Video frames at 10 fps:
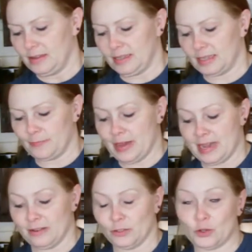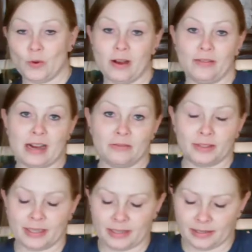6 pounds, 12
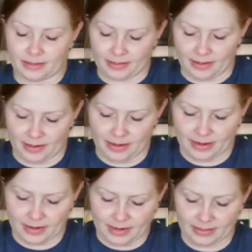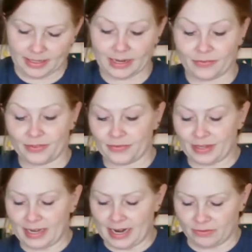ounces instead of
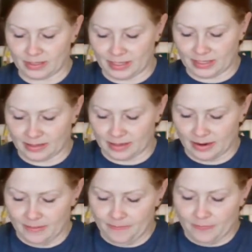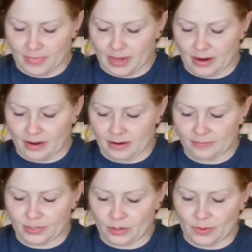15 ounces.
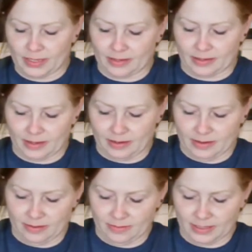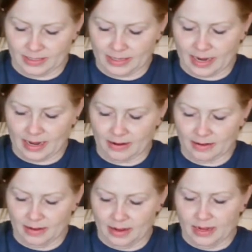So it's, say,
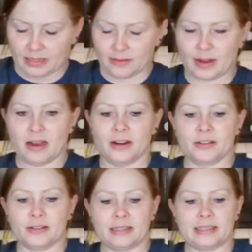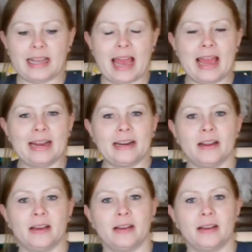it's about 110